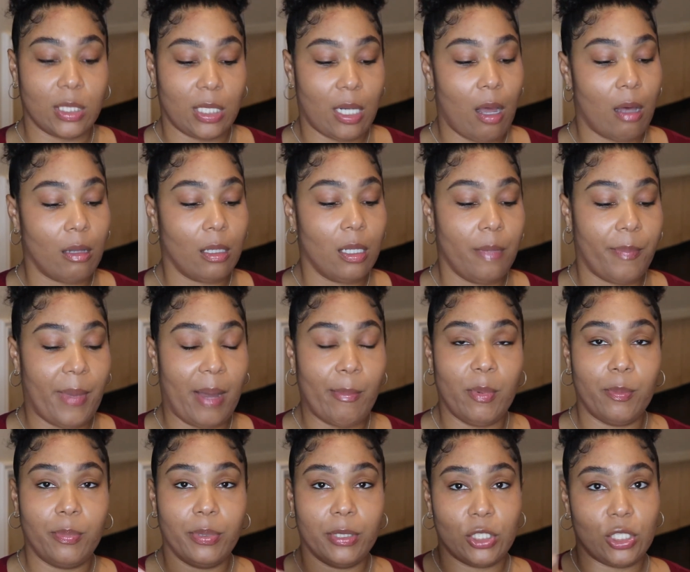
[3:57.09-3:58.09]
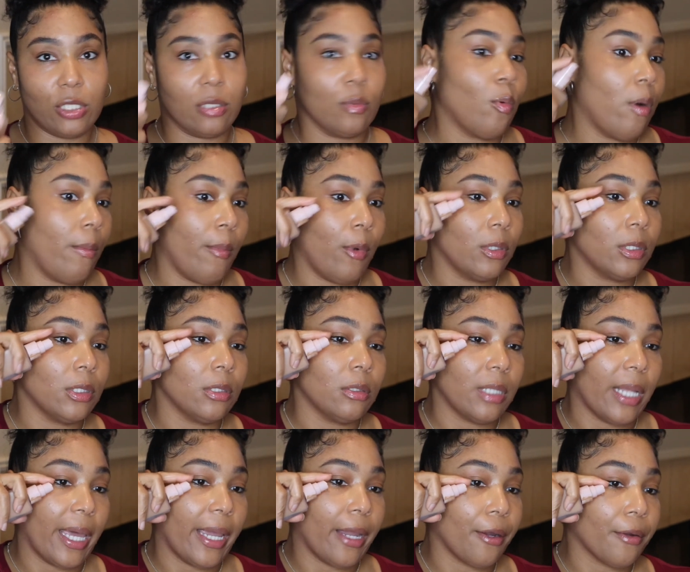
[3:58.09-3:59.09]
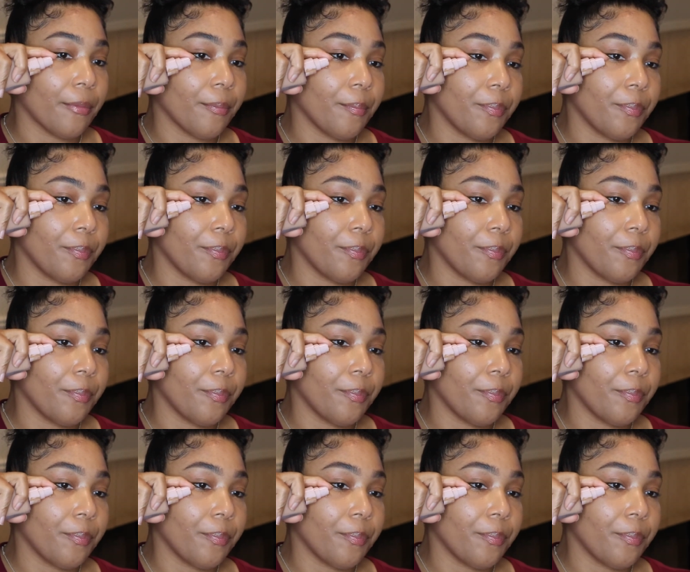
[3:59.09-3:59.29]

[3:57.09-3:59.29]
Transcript: it all up, I'm gonna put just one more little layer